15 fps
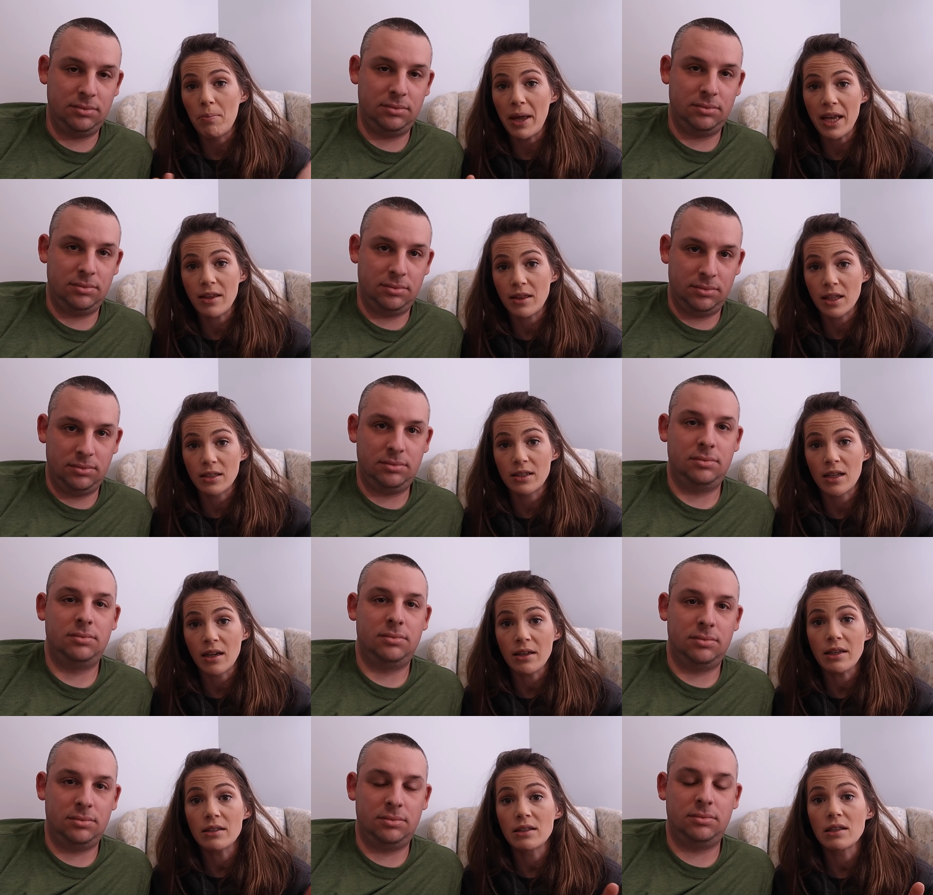Speaker 1: a bank that's
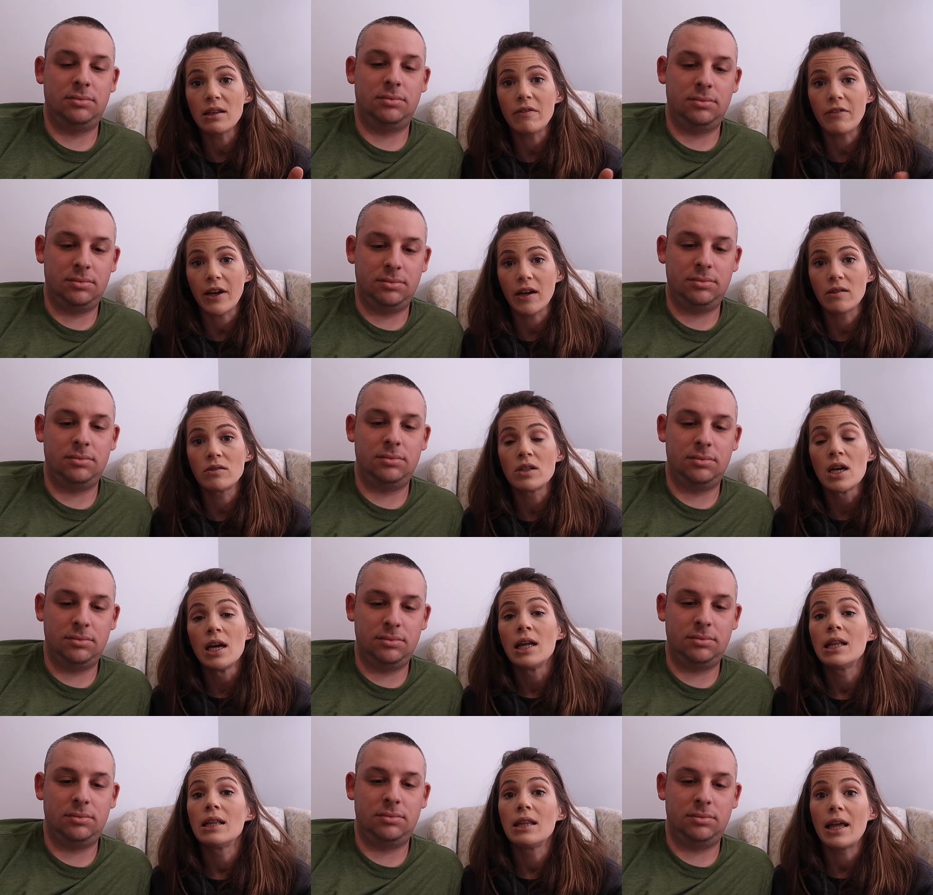not easily found.
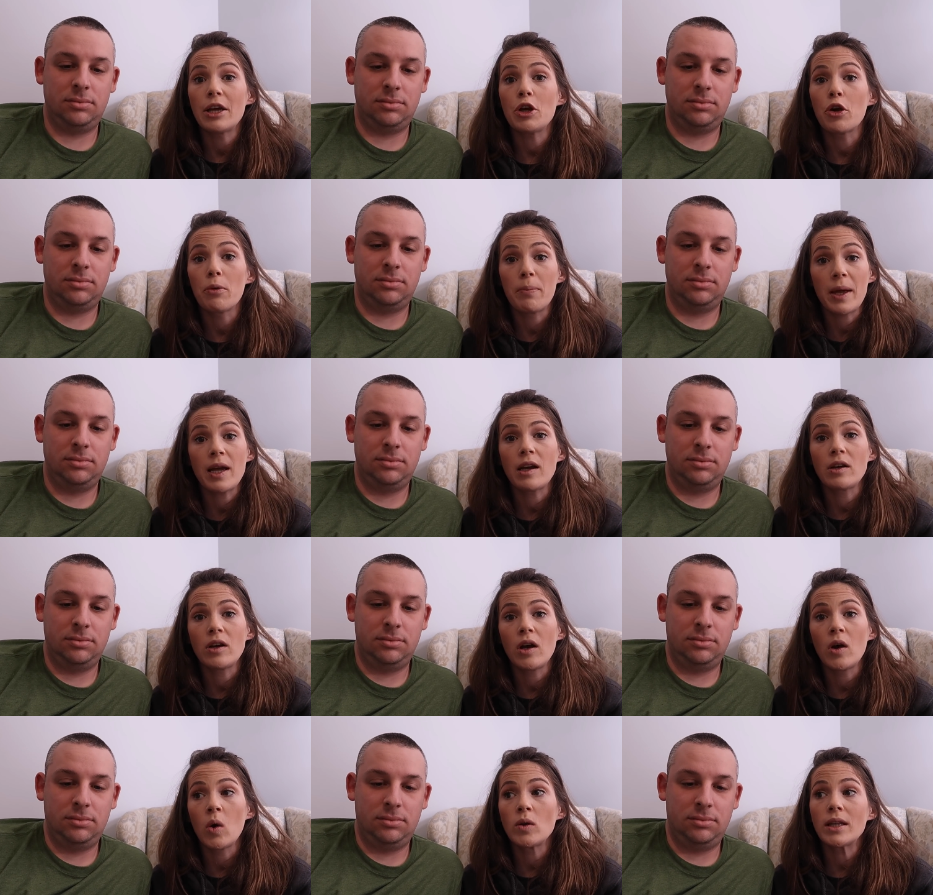Let your bank
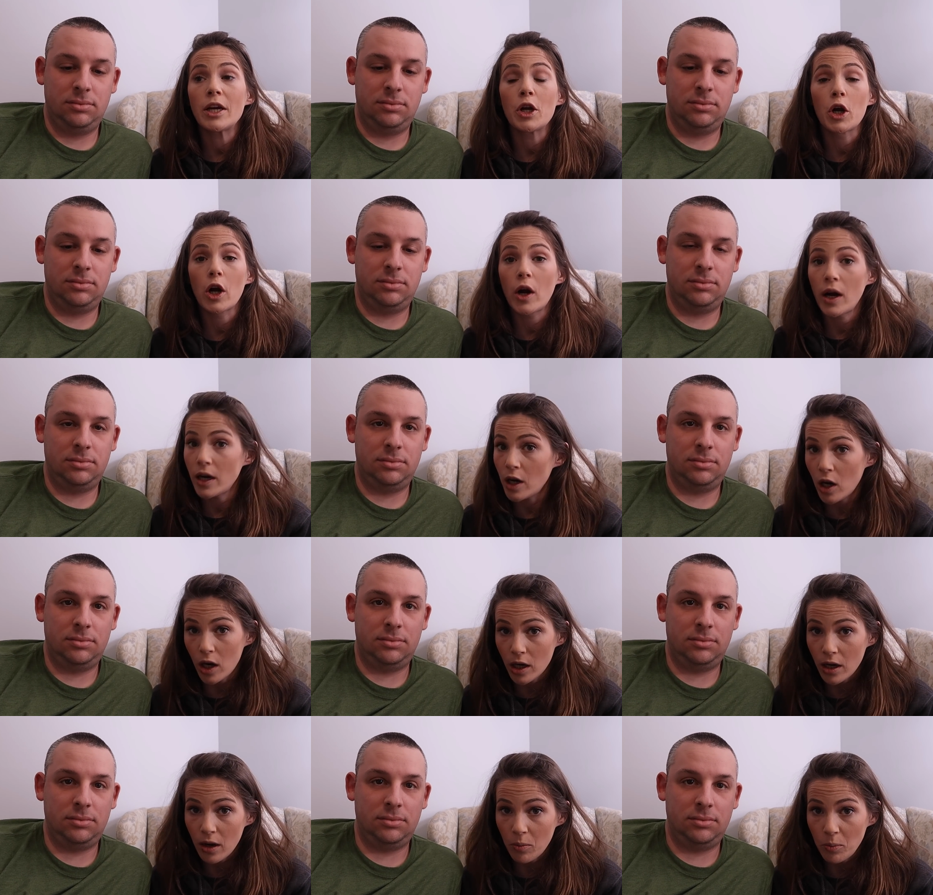know, let your credit
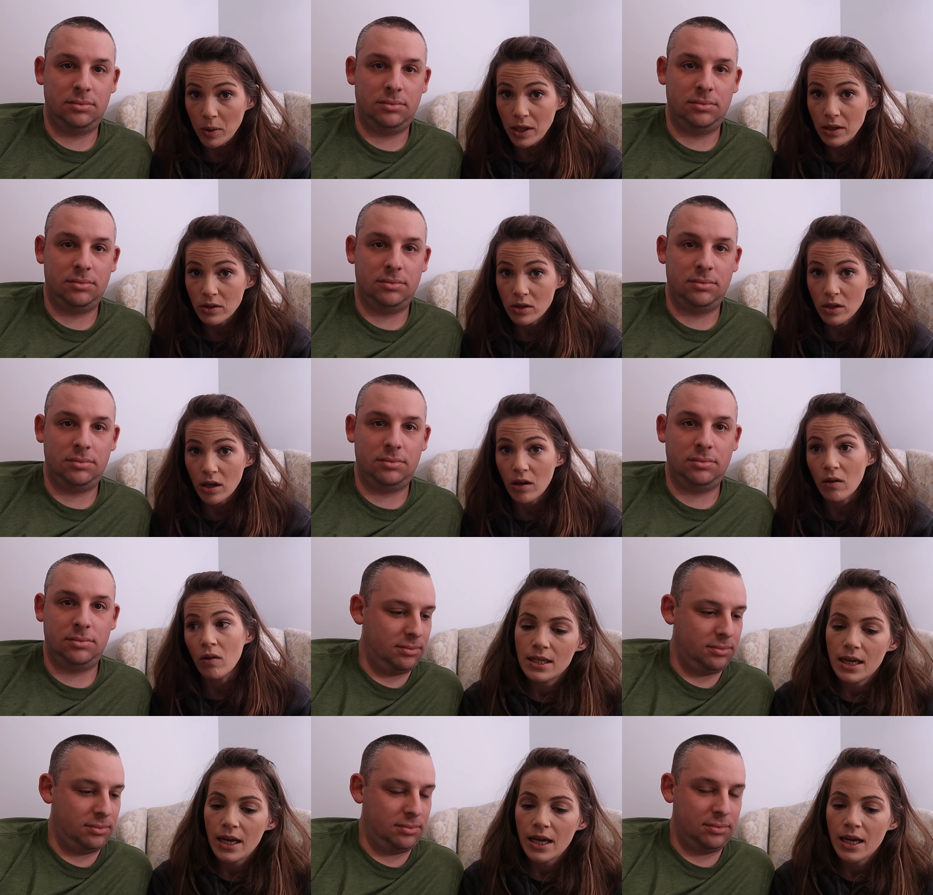card companies know.